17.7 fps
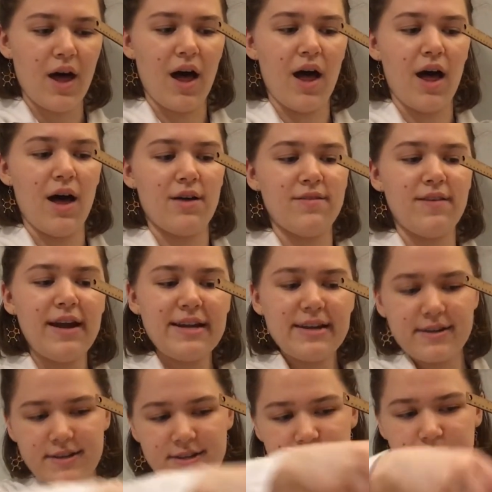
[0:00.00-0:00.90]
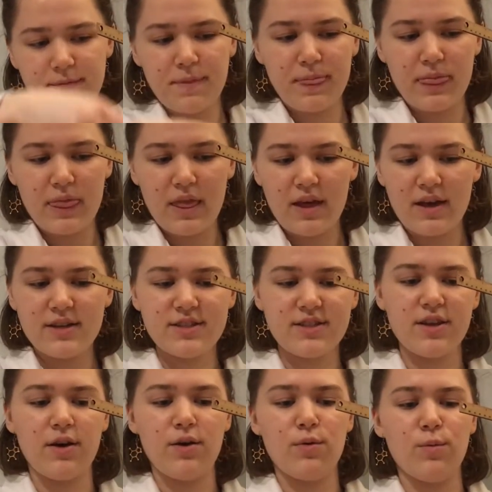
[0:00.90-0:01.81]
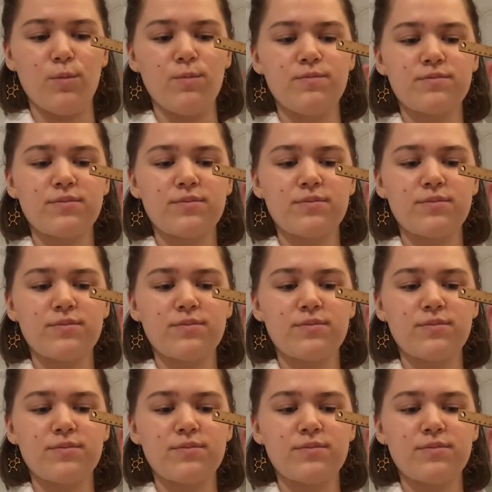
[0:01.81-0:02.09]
Alright, so